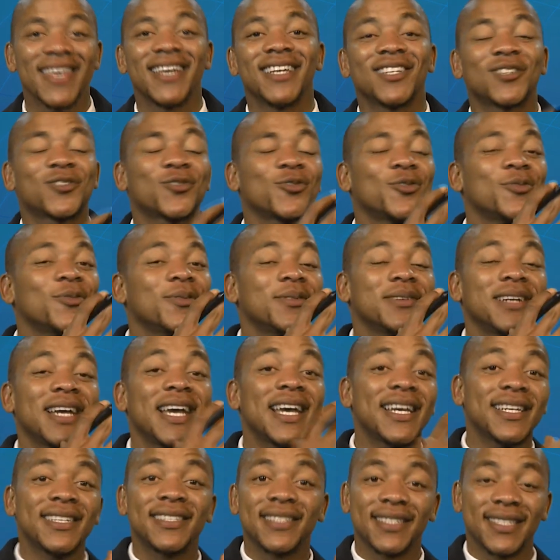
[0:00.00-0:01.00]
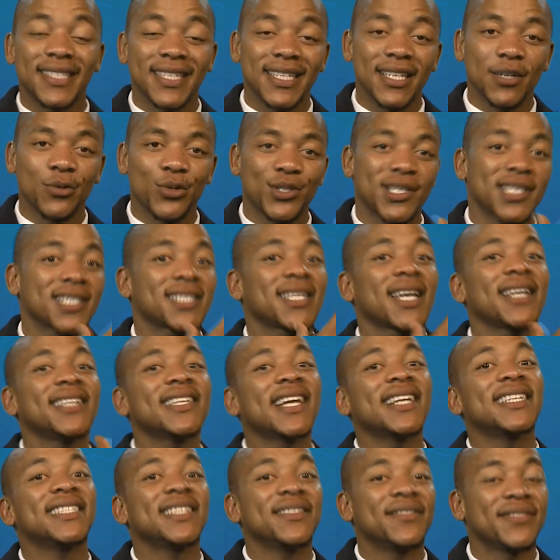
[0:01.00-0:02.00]
So SD, which is
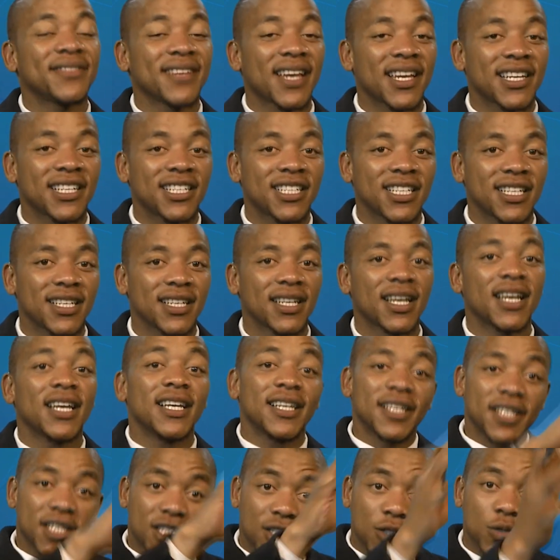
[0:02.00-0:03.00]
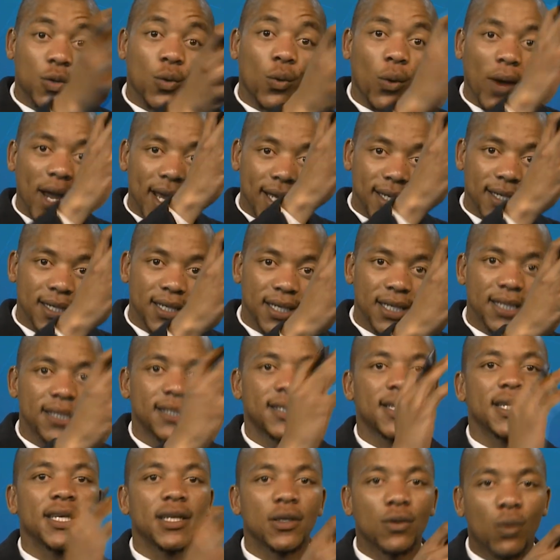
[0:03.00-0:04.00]
standard deviation squared,
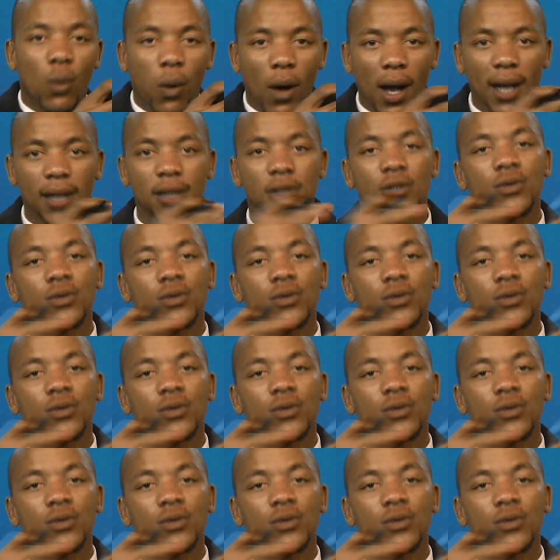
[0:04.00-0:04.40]
is equal